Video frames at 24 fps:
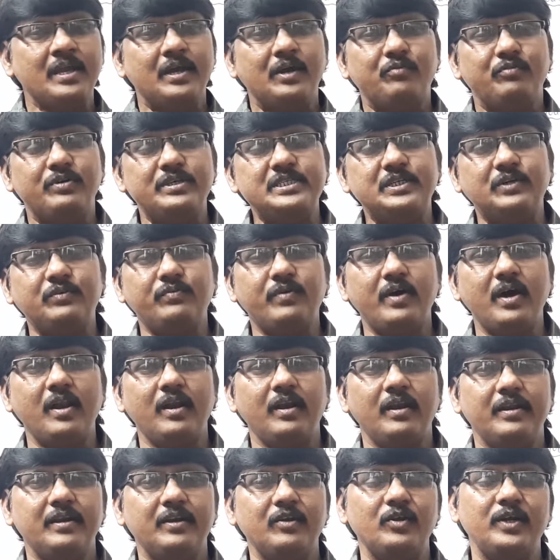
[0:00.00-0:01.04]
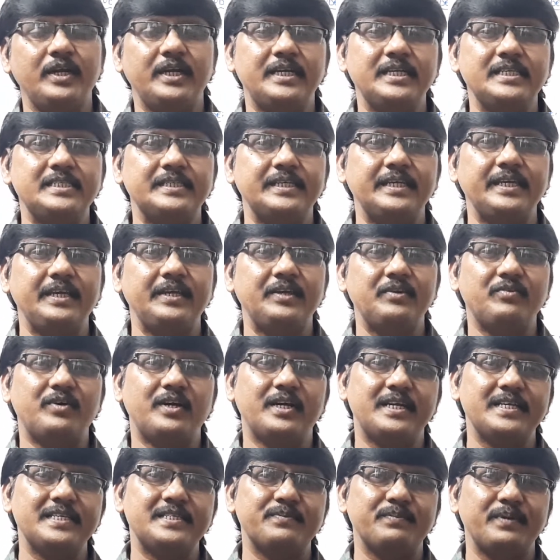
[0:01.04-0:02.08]
First of all, now let us see what
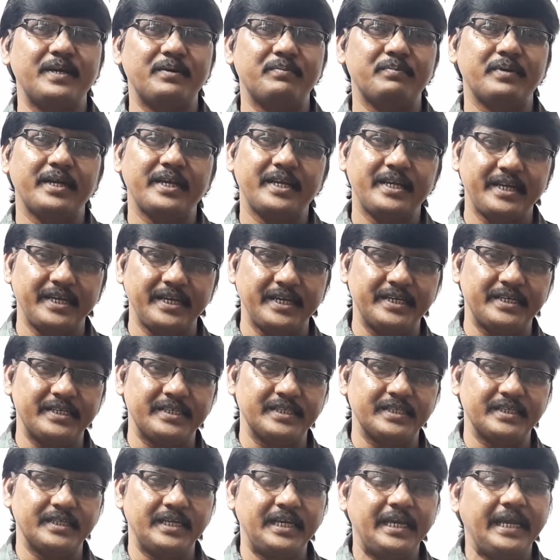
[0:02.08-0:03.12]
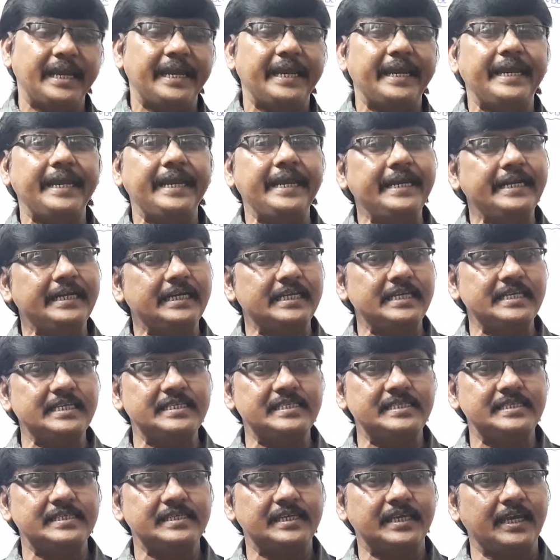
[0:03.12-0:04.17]
is meant by heat. Heat
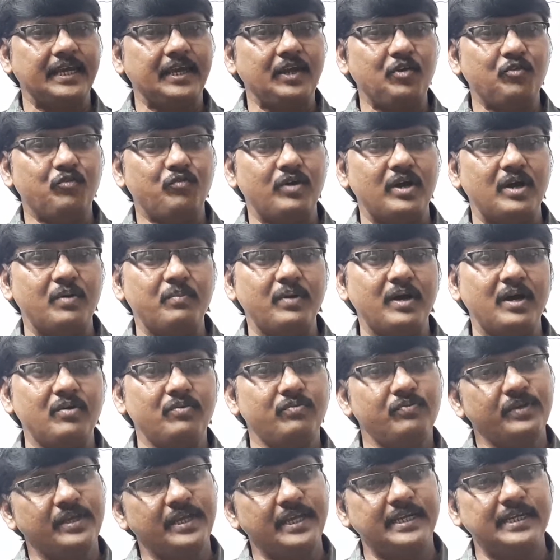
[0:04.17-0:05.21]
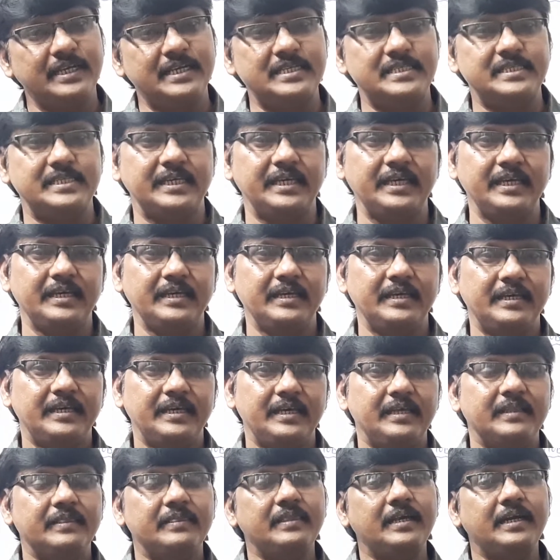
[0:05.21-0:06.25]
is a form of energy
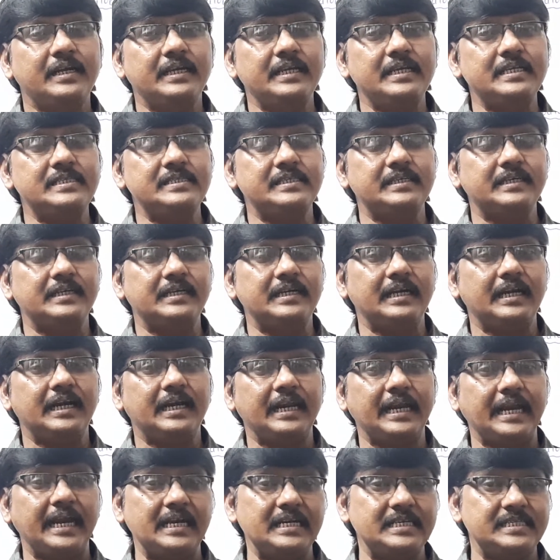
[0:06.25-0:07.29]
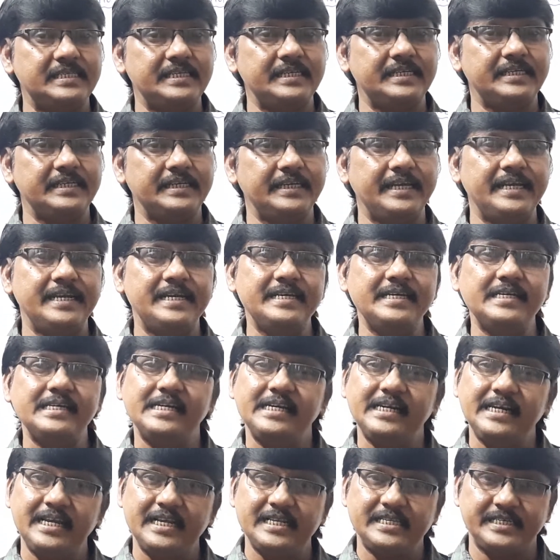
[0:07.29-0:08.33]
that is a transit in
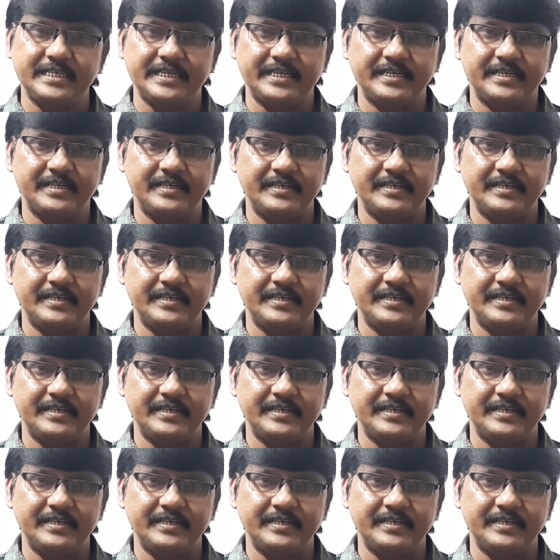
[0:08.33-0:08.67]
nature.